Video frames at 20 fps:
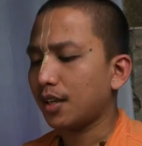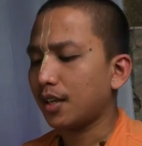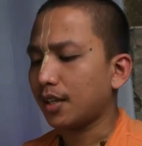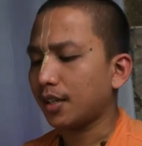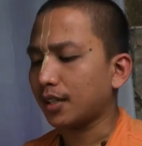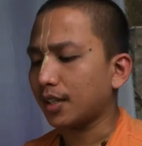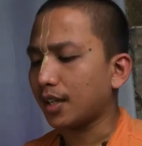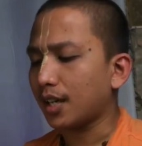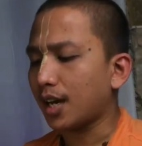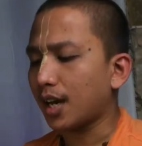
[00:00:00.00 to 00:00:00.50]

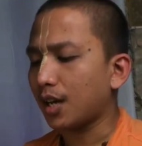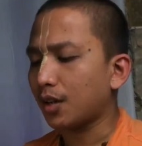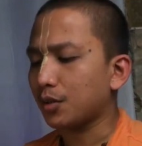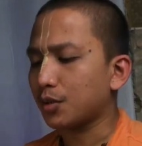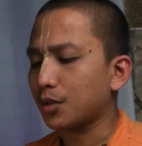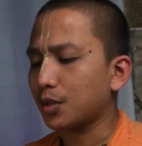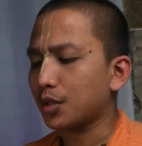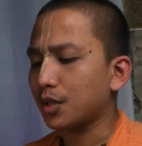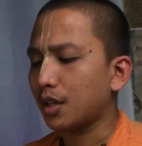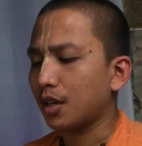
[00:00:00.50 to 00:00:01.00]
and the
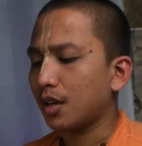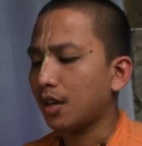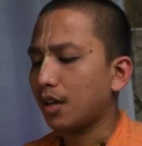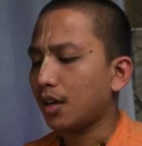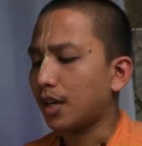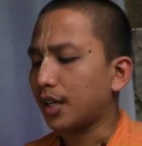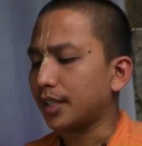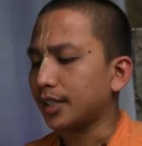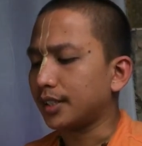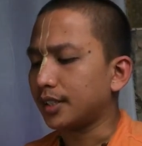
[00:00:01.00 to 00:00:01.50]
cows
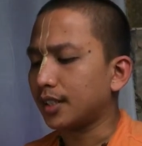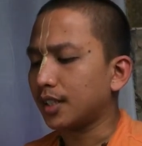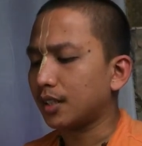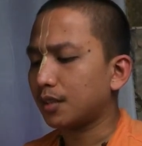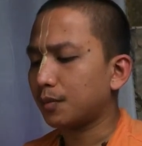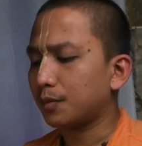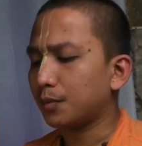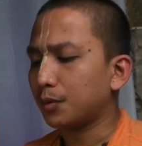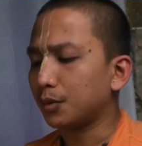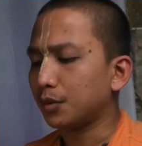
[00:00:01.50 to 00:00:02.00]
are
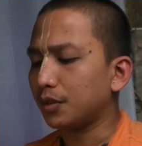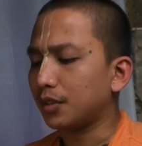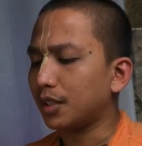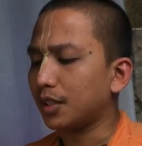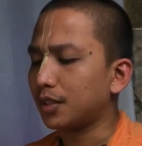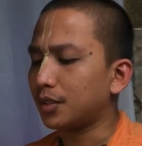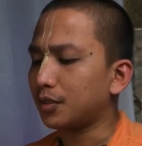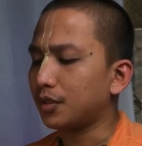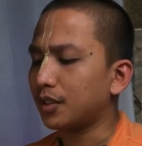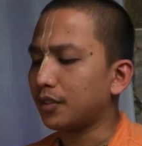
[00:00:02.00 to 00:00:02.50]
not put
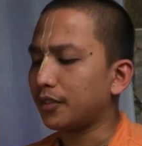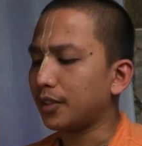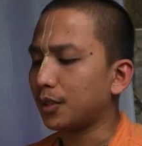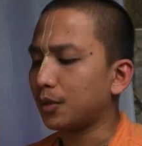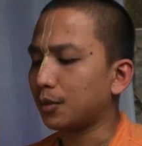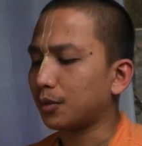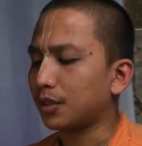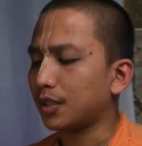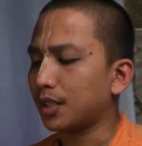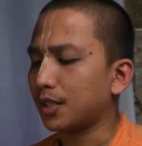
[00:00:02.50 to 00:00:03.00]
into
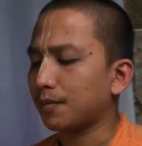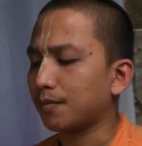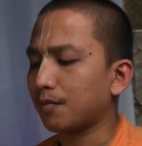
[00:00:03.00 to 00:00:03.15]
difficulty.